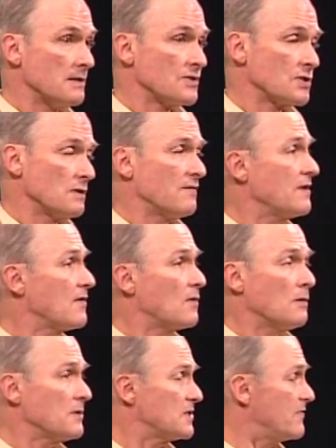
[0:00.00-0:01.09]
So, of
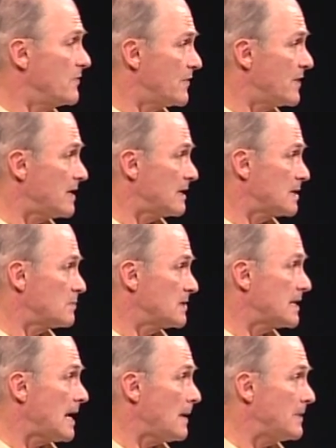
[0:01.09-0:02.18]
course, if you think that's
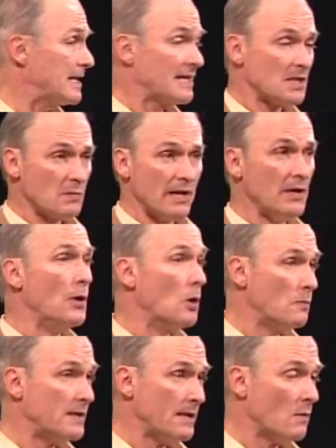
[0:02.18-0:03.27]
what's happening, that's why
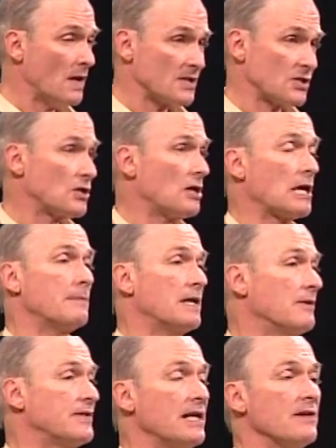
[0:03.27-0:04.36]
nobody wants to talk
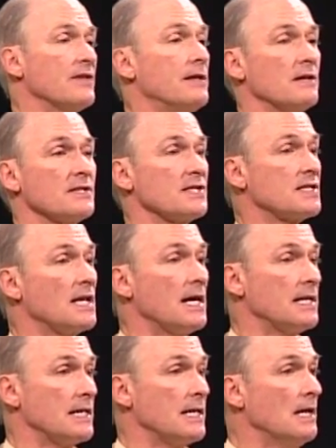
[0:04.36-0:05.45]
about death in our
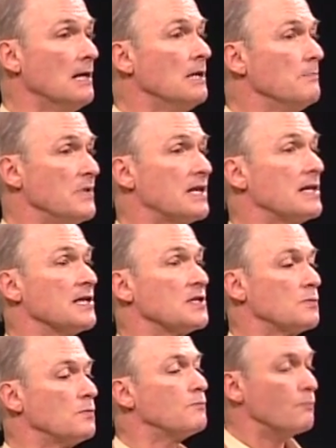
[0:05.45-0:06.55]
society,
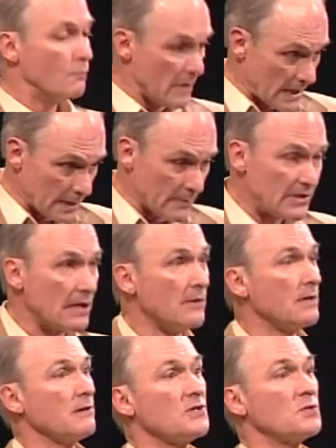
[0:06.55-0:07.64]
because in the
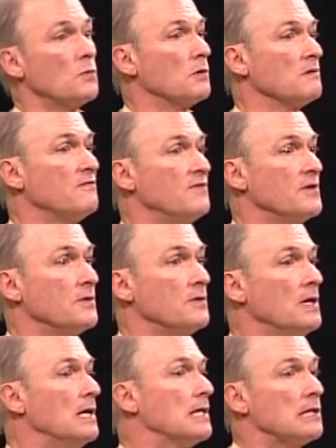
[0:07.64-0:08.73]
materialist worldview,
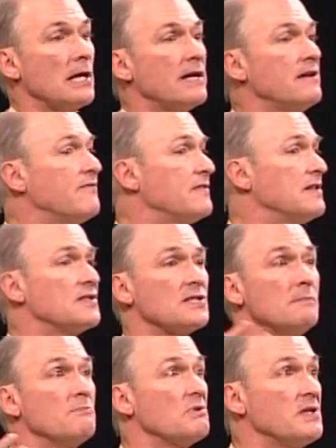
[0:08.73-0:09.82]
life is
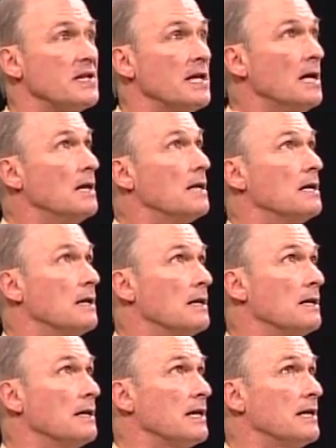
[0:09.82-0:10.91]
simply
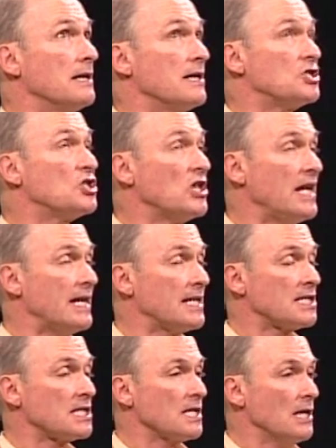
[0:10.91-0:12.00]
a
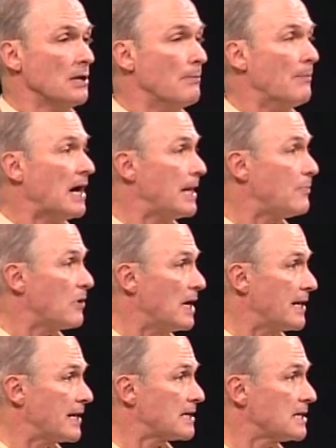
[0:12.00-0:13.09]
chance
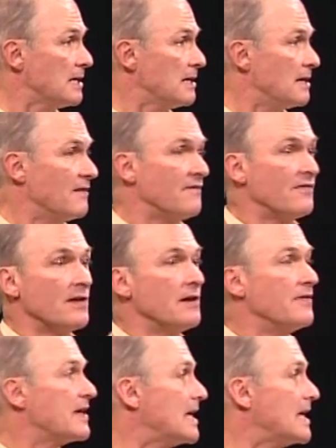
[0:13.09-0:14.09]
byproduct of the